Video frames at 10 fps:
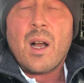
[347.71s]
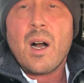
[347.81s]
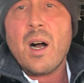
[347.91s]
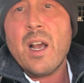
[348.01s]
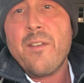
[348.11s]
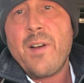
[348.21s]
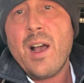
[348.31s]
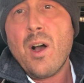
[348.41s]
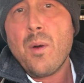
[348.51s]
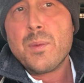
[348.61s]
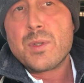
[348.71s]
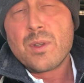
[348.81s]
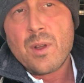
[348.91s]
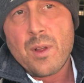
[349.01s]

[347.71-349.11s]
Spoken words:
I've helped